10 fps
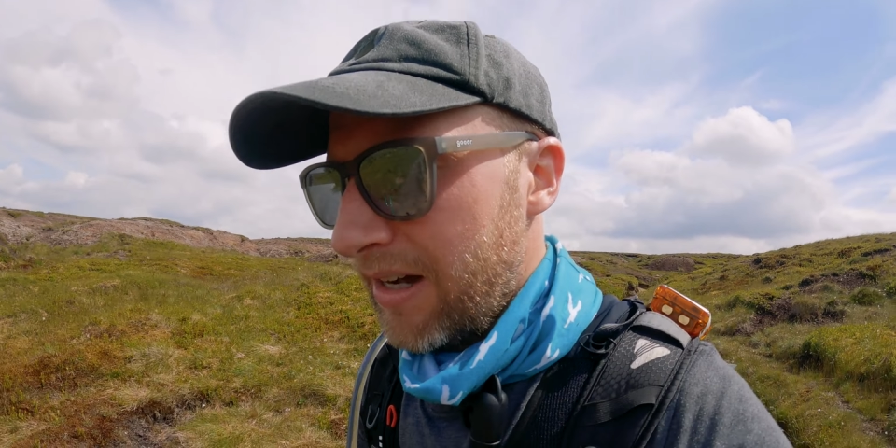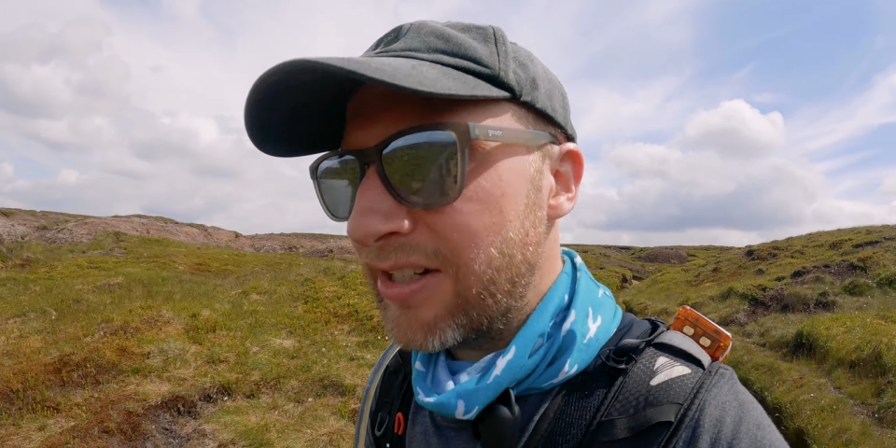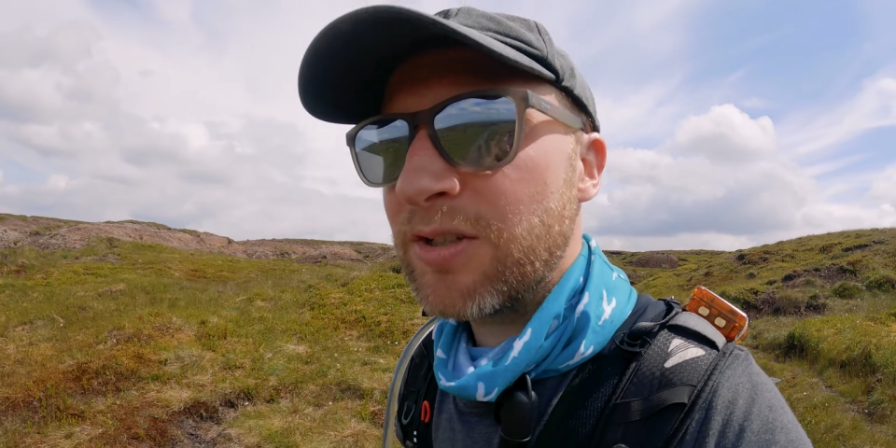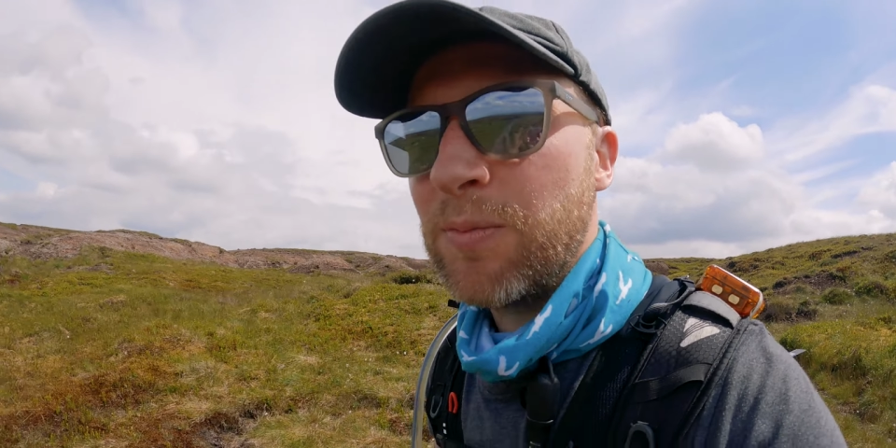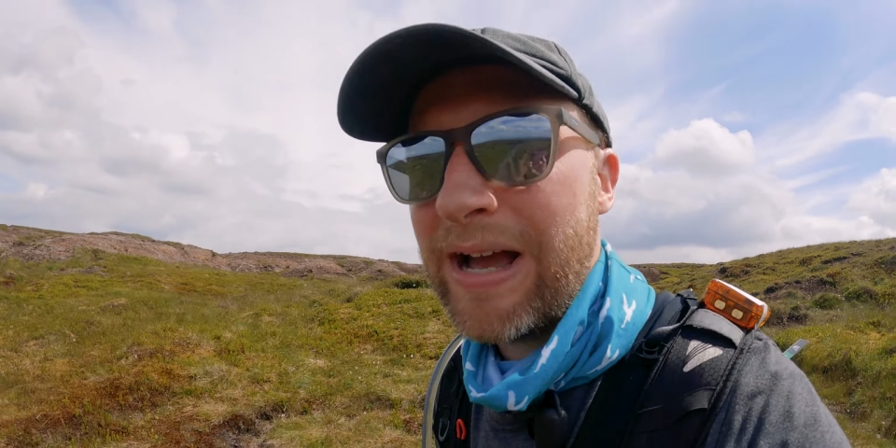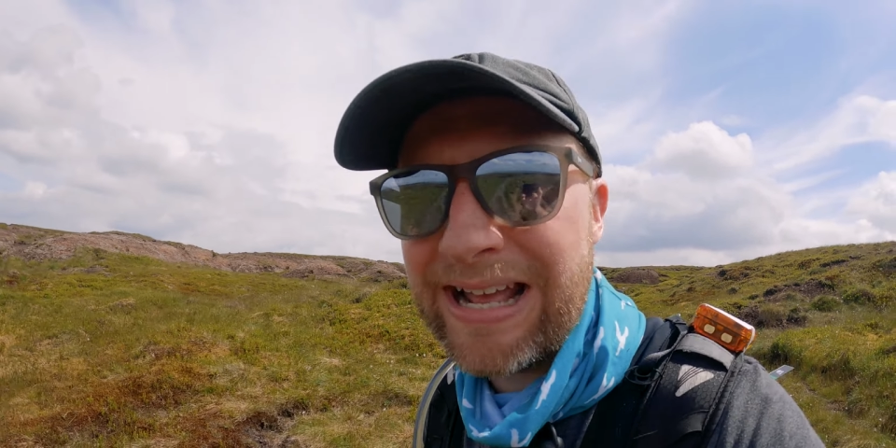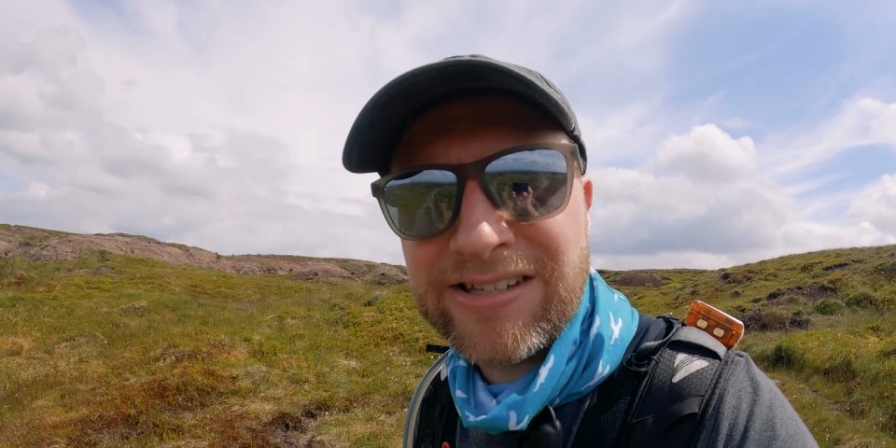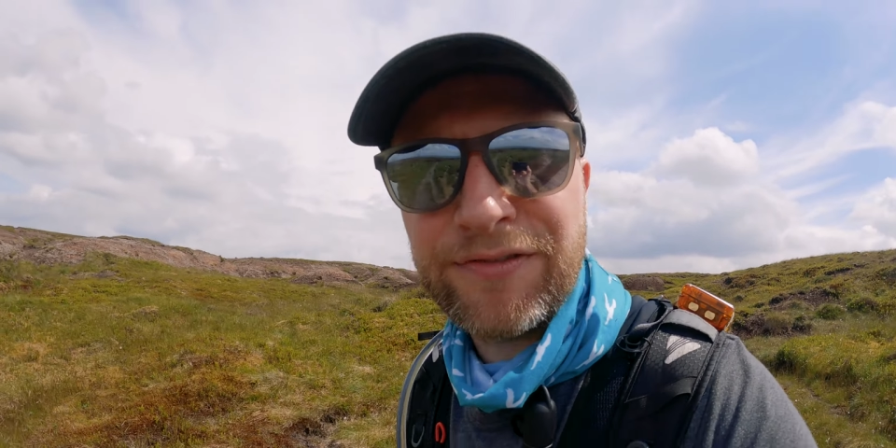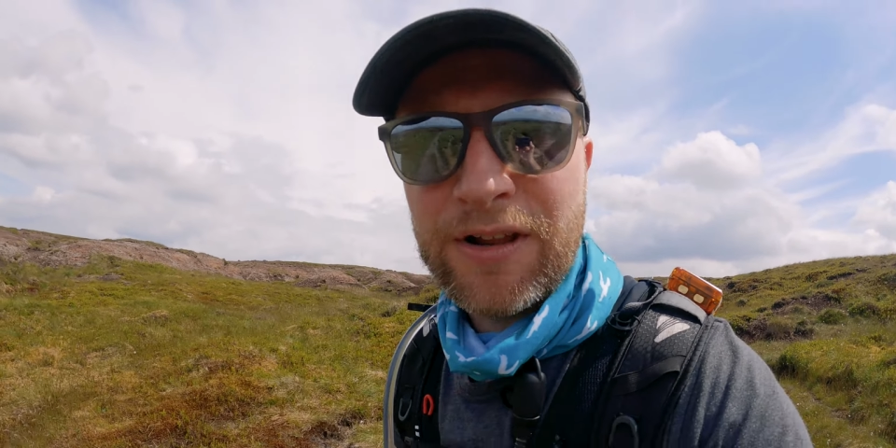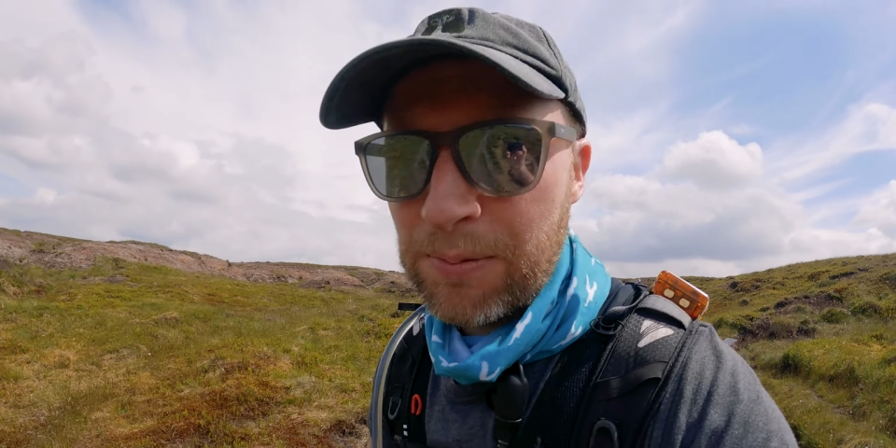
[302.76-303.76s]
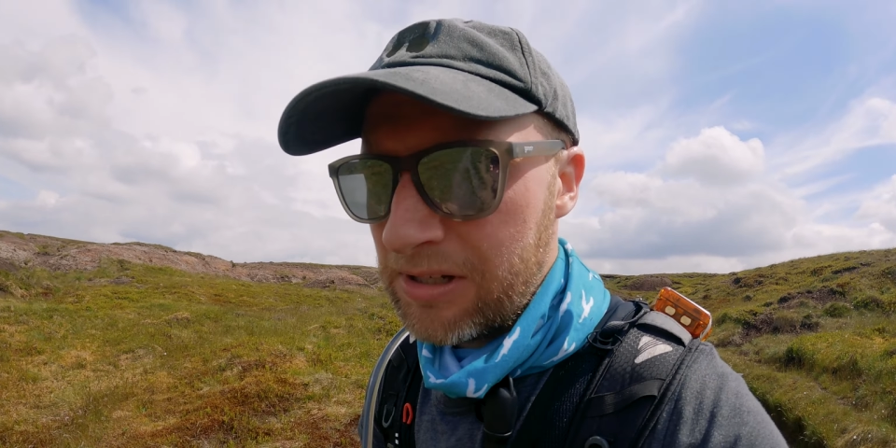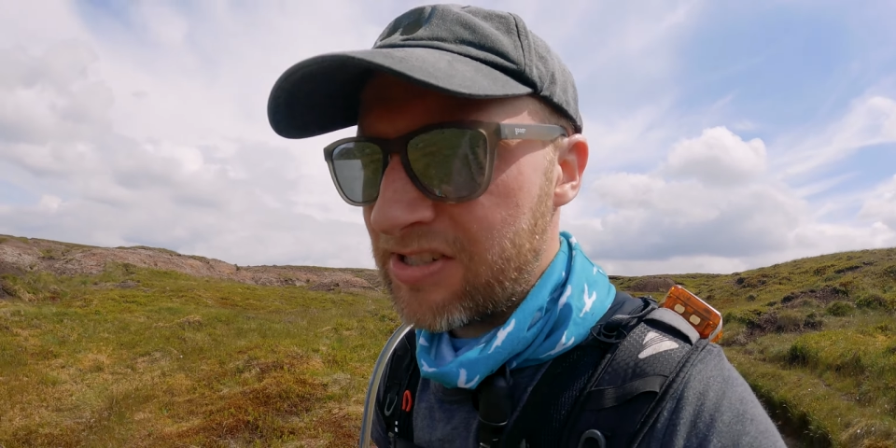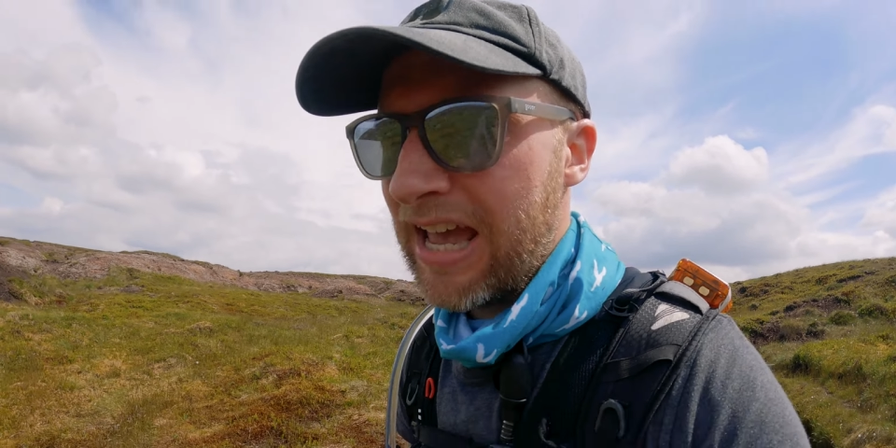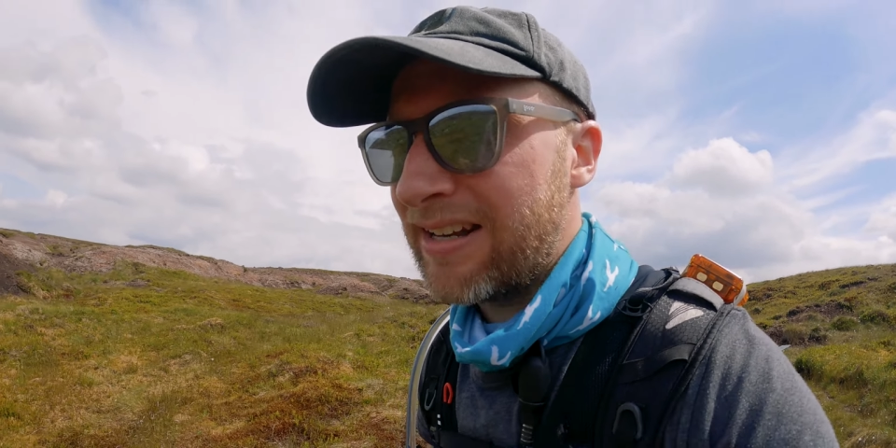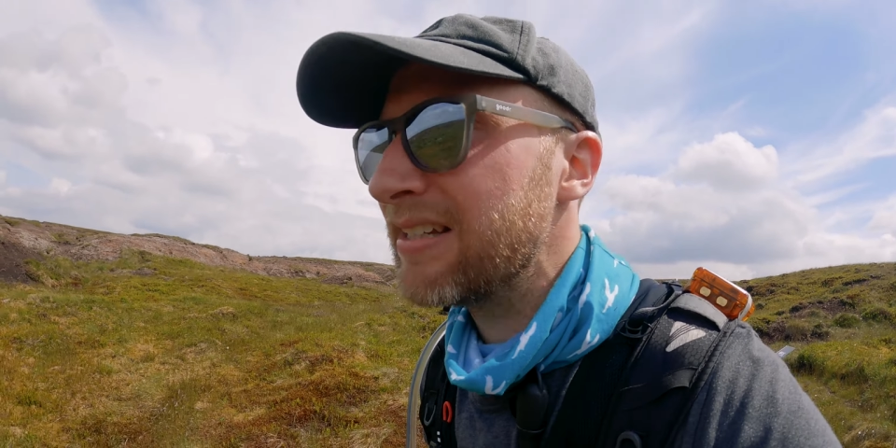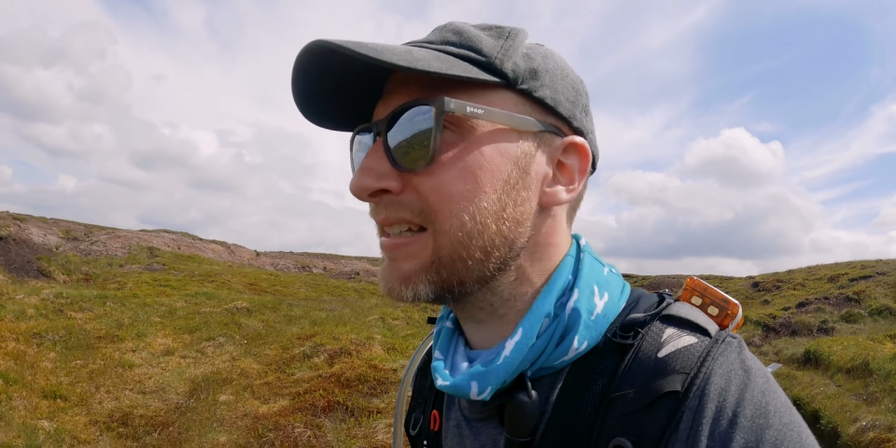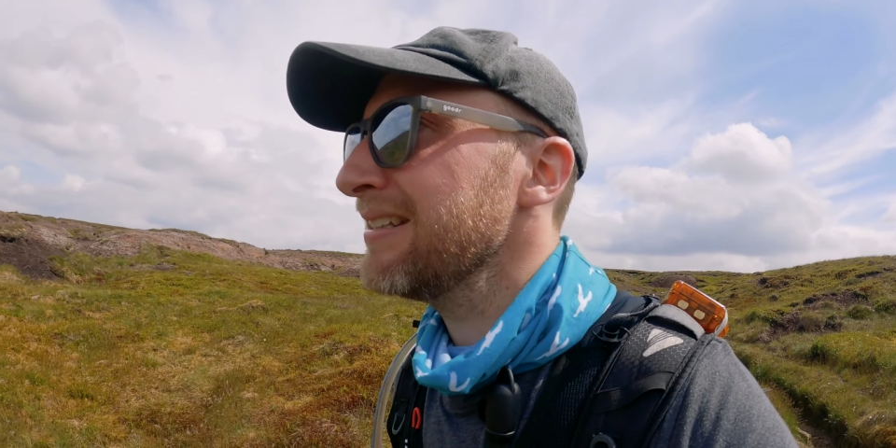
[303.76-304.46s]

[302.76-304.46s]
I just want my head to flip on its head,